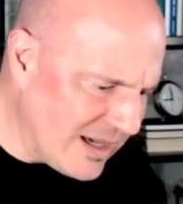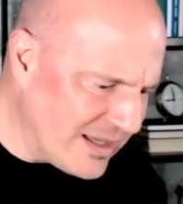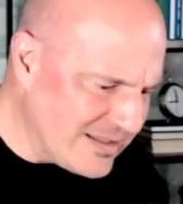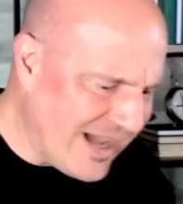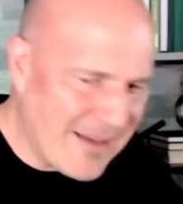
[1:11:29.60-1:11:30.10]

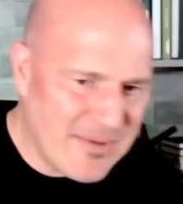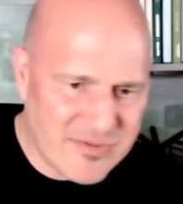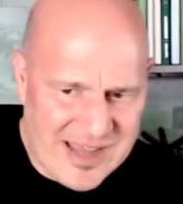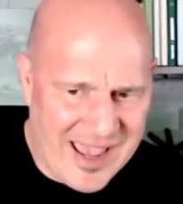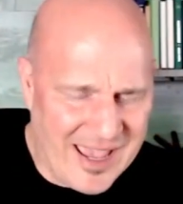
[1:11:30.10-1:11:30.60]
time
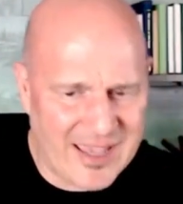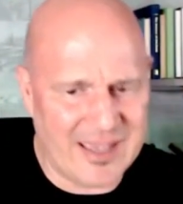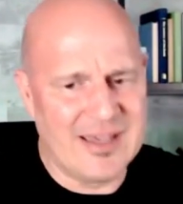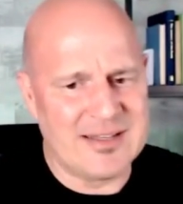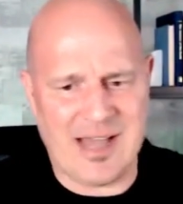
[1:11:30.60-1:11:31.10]
of
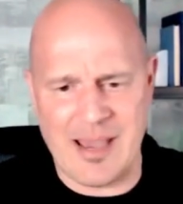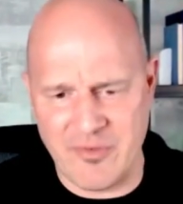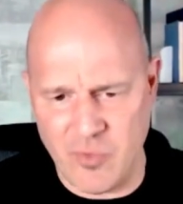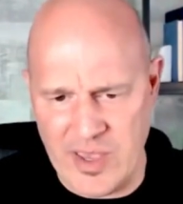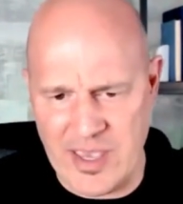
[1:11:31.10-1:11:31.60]
day, time
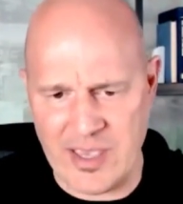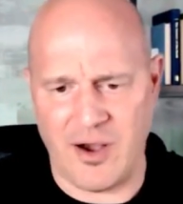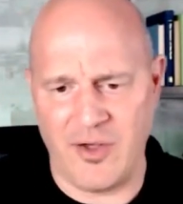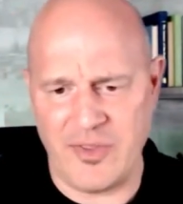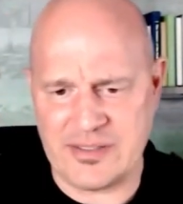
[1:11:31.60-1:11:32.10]
of week,
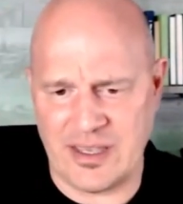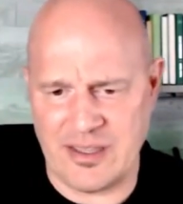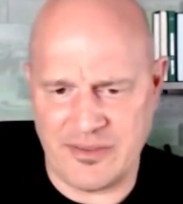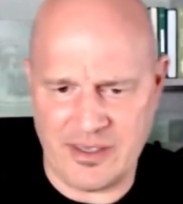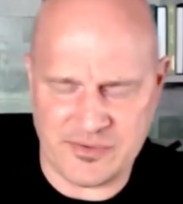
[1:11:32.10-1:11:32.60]
all these kind
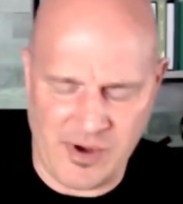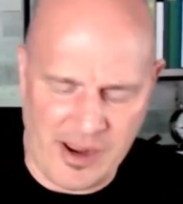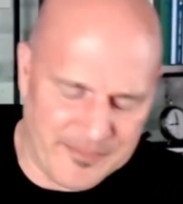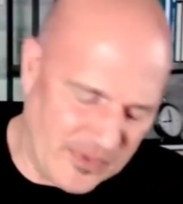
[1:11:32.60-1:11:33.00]
of things, right?